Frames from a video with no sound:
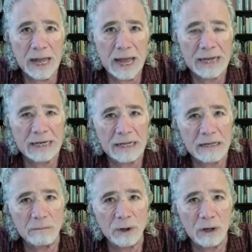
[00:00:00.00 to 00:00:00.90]
And in the
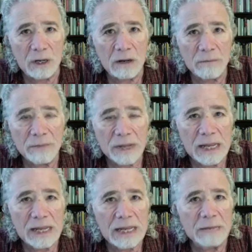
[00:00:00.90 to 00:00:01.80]
book,
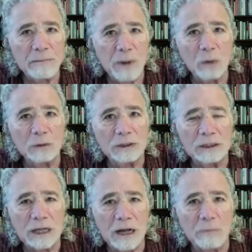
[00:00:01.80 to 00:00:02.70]
he
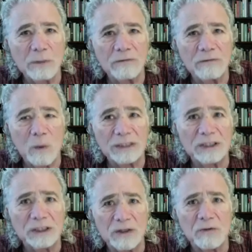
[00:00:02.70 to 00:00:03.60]
poses a couple of
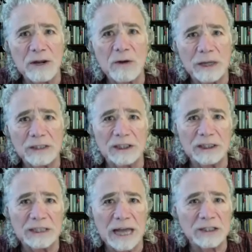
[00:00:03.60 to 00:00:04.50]
questions, 3
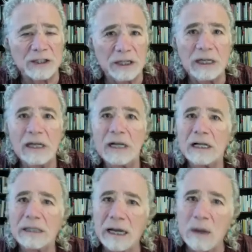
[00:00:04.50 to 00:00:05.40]
questions actually,
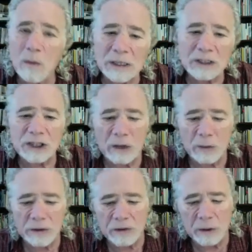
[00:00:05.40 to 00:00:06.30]
that I want to share
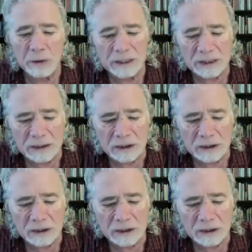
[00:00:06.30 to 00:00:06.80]
with you. He said,